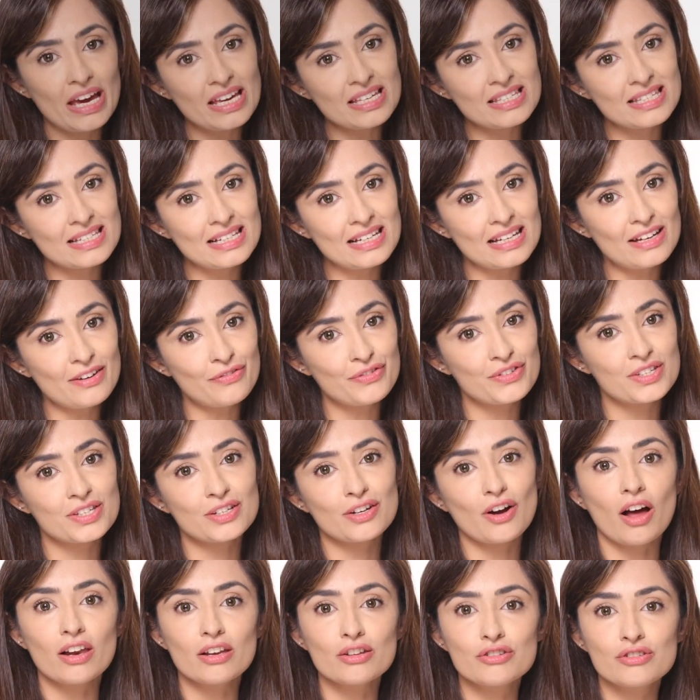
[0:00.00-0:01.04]

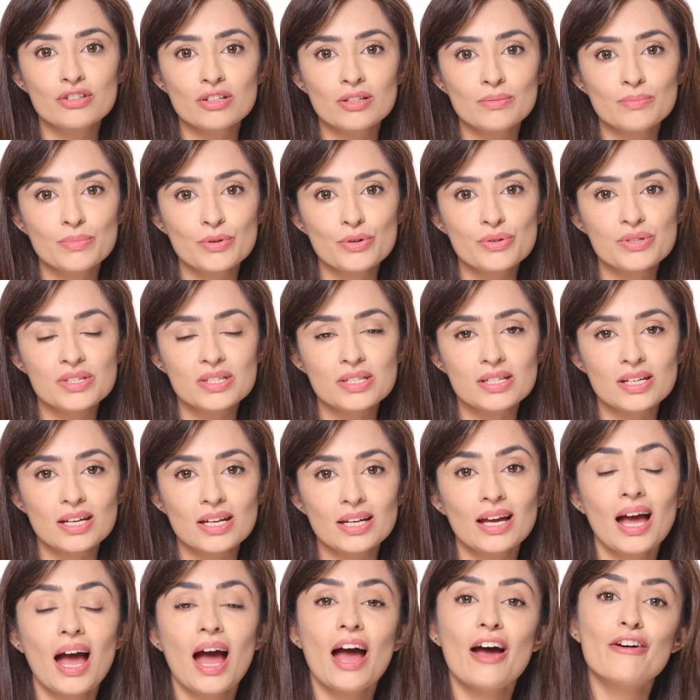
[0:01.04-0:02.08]
Facelifts, collagen
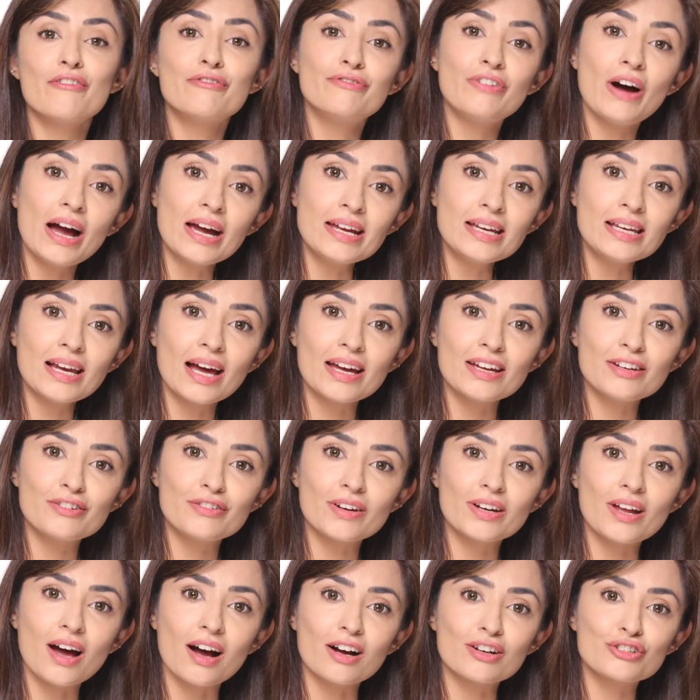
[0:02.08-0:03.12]
boosting, fine
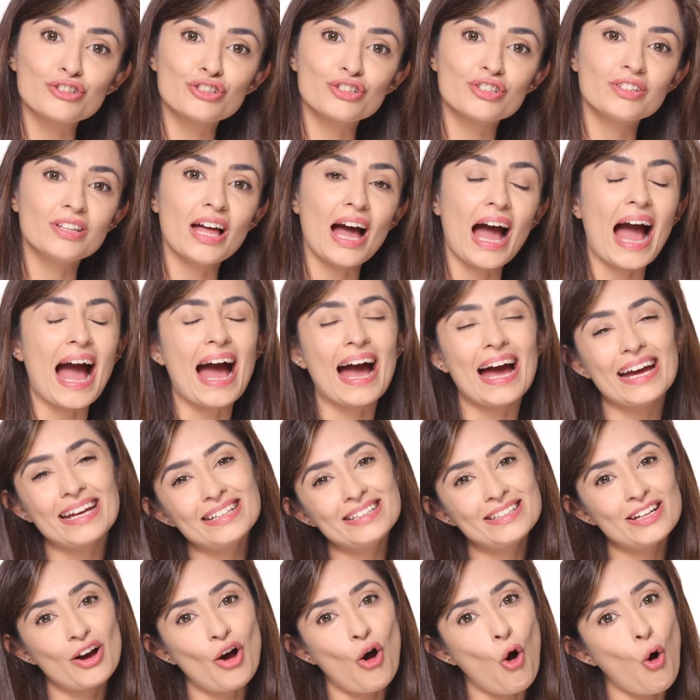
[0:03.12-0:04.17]
line reduction
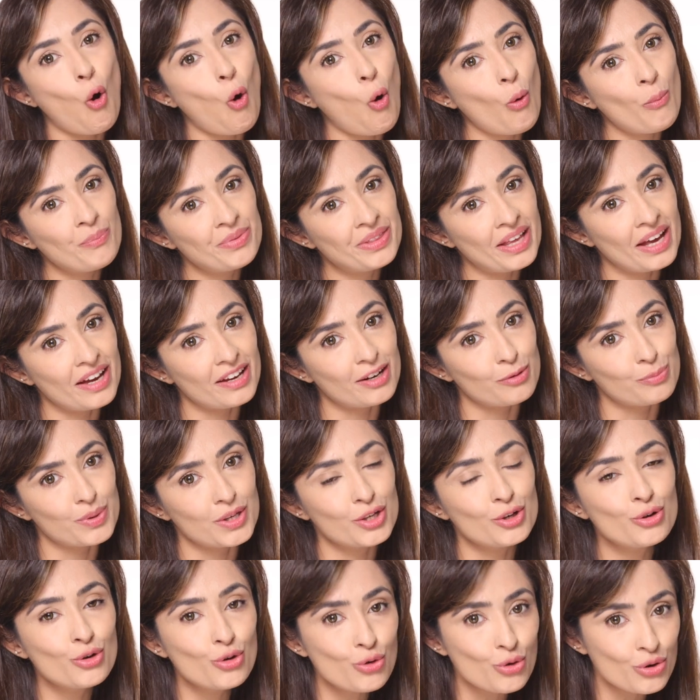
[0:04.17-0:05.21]
and home
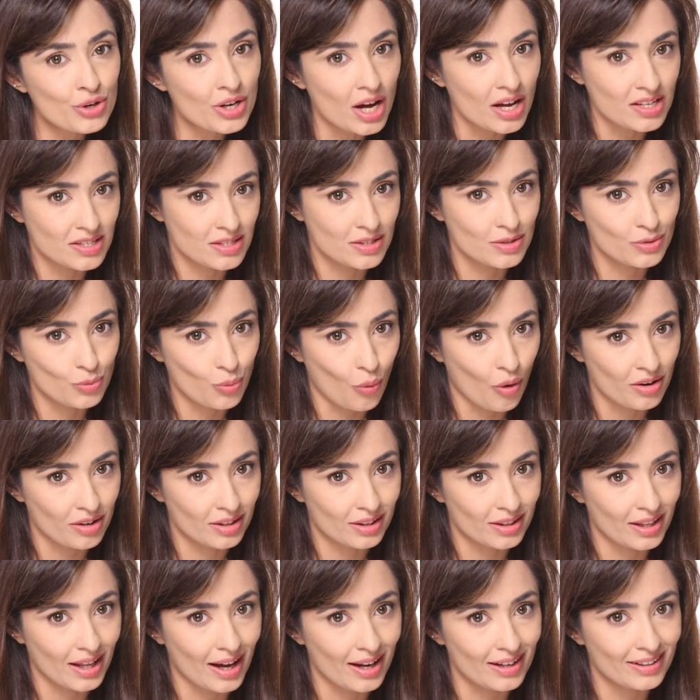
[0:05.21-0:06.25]
therapy. Who doesn't
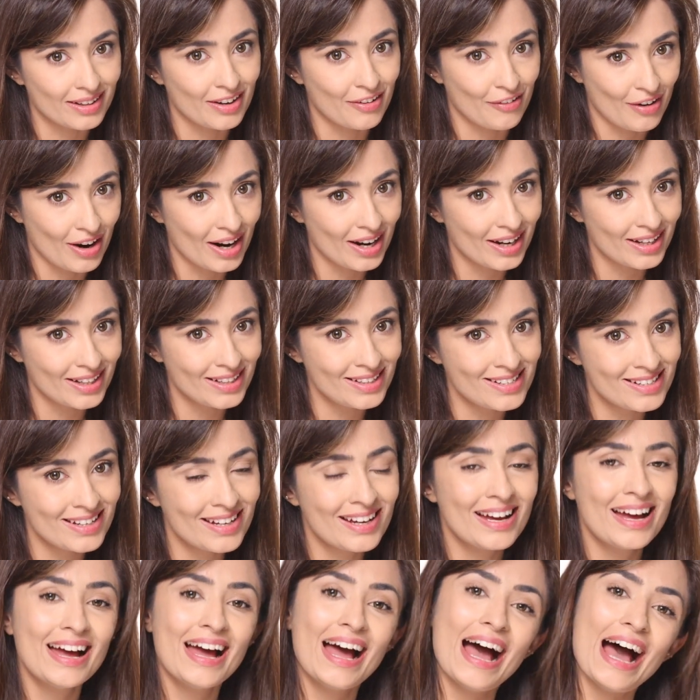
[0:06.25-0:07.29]
want that,
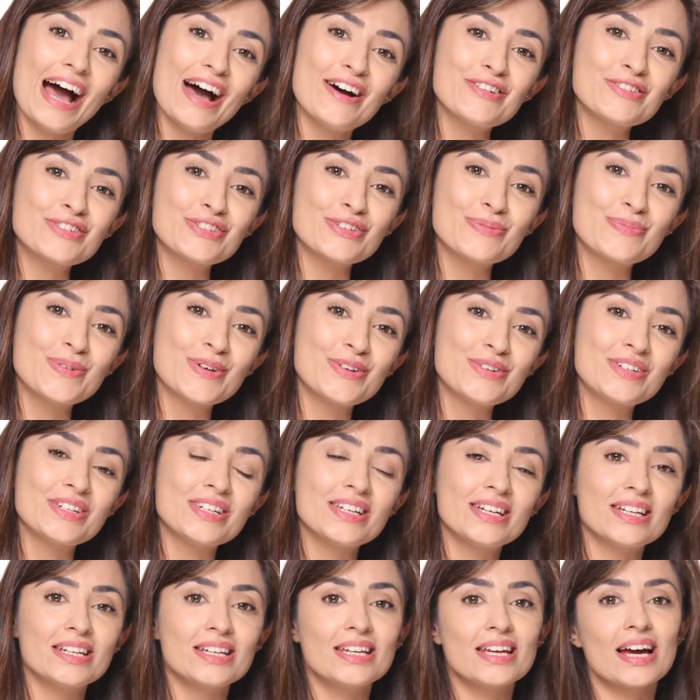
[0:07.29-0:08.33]
right? House of
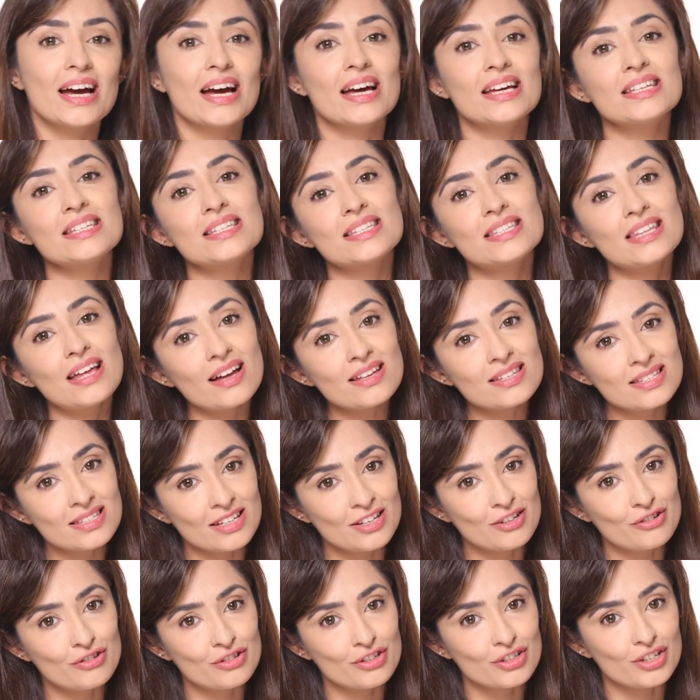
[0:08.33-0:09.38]
Beauty India has thus
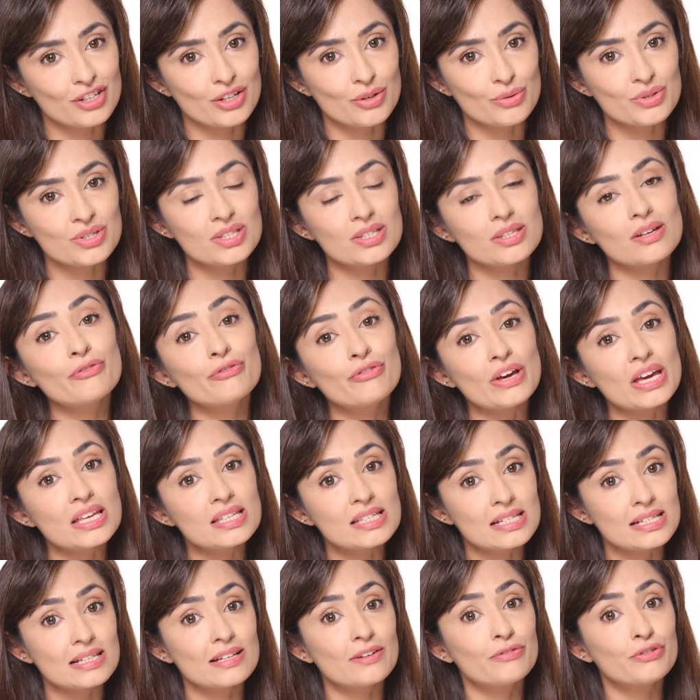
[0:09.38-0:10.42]
introduced the
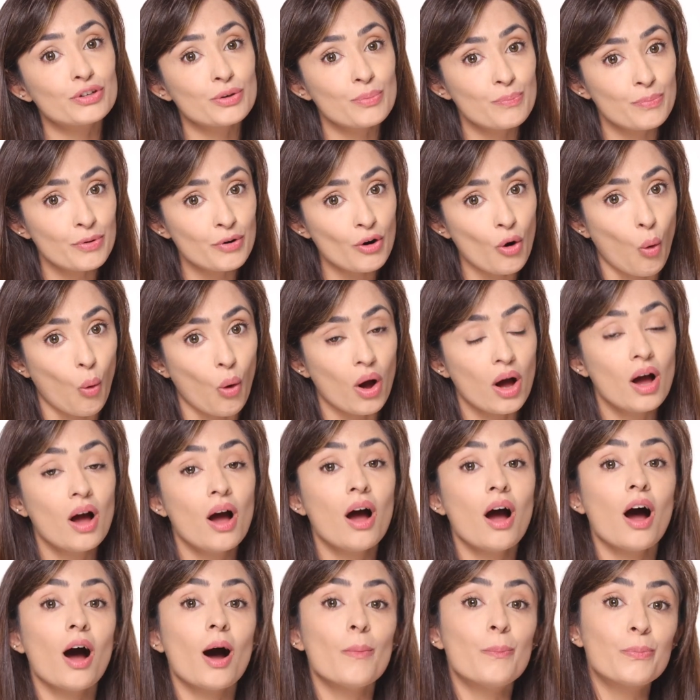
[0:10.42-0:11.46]
Facelift Pro,
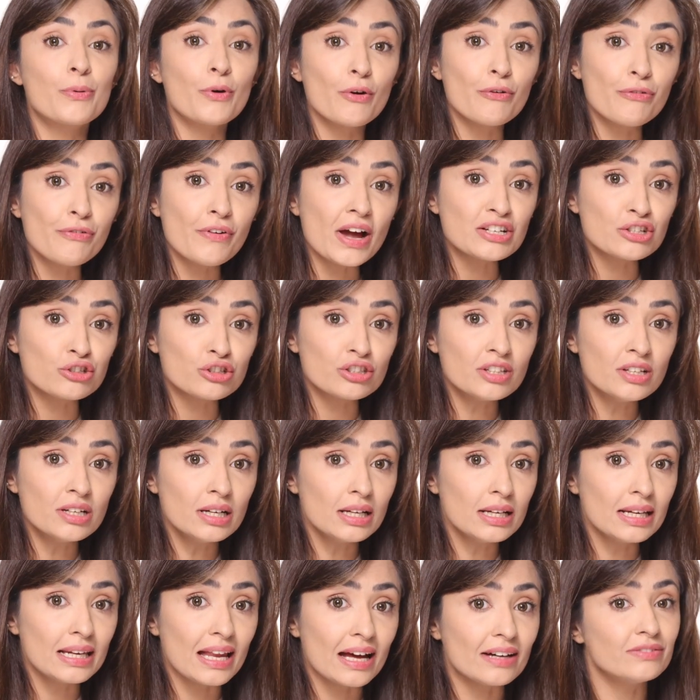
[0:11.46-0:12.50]
a
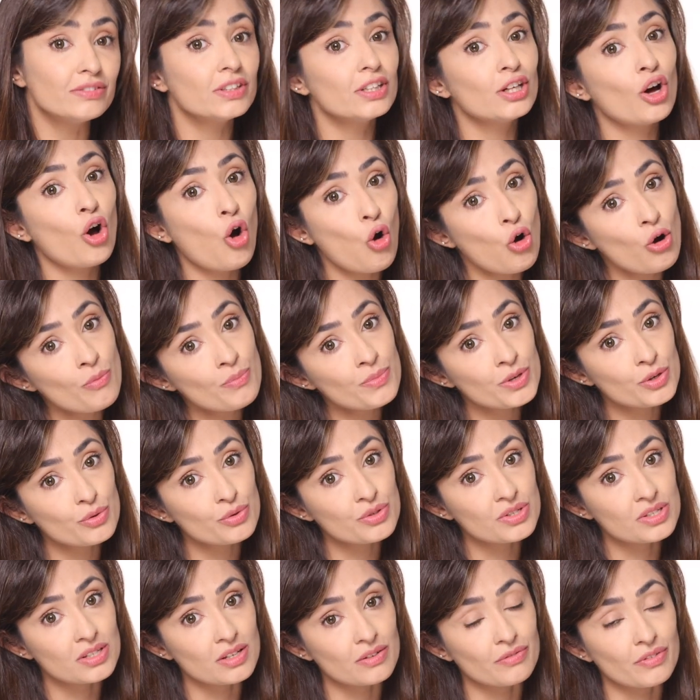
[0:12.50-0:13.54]
professional level home
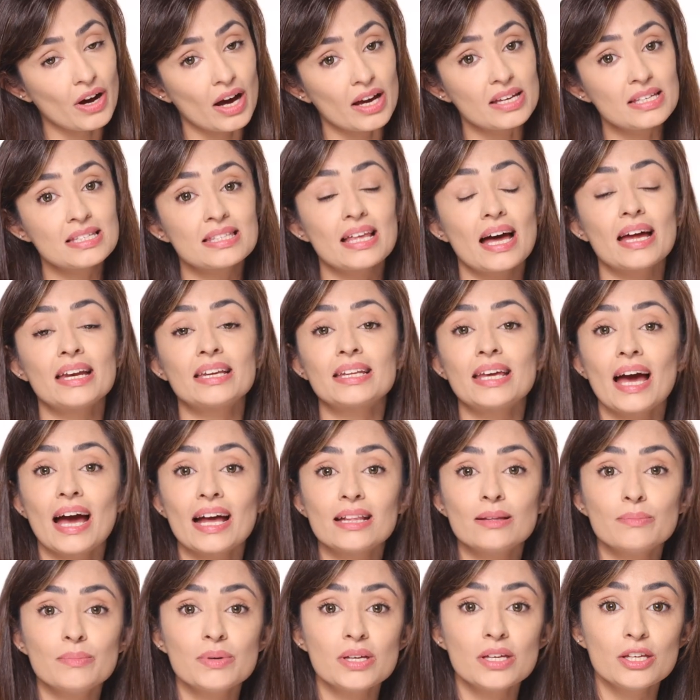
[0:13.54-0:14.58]
use device that
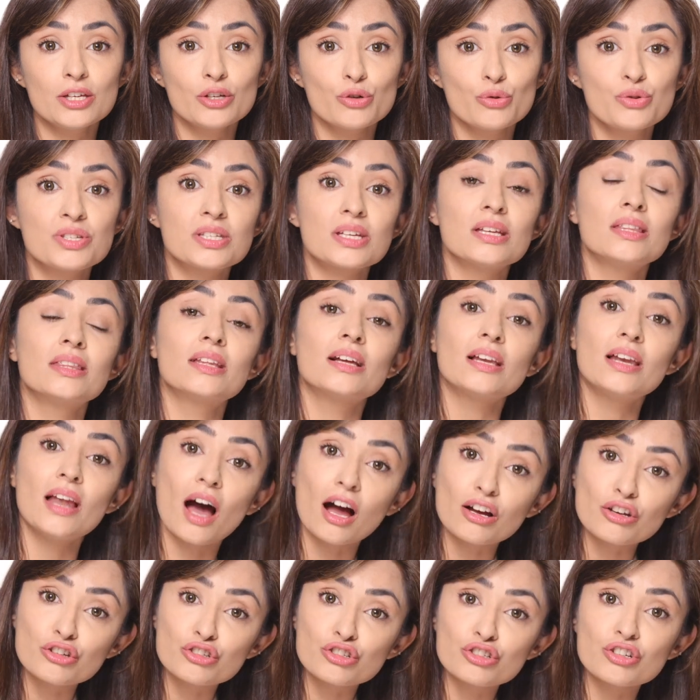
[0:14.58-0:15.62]
can be used in the
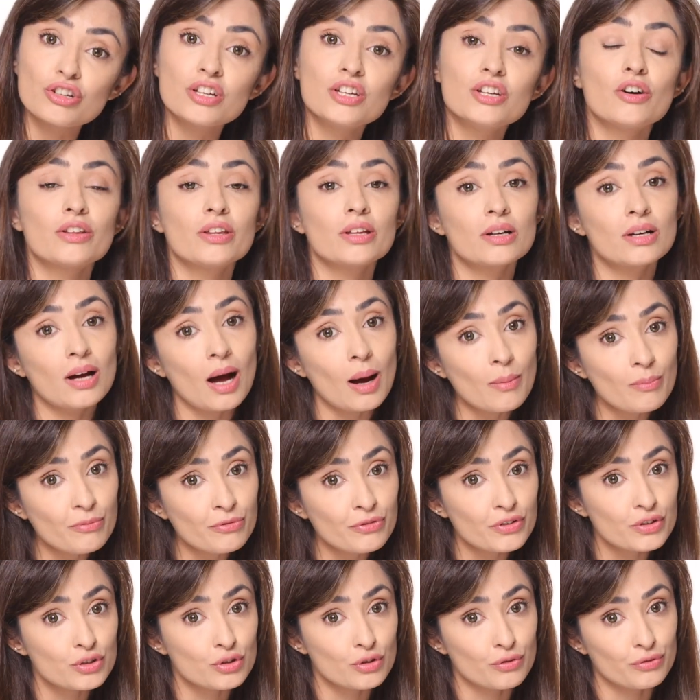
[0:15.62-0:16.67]
luxury or the
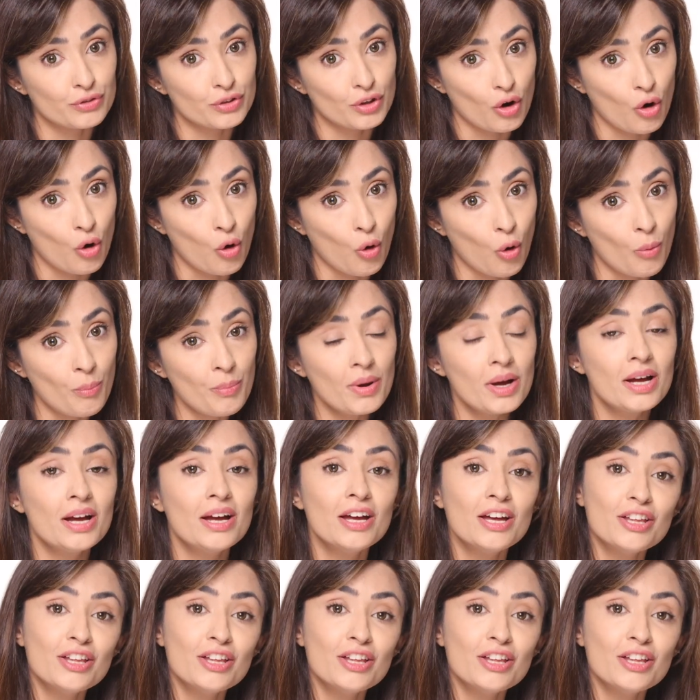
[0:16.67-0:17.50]
comfort of your home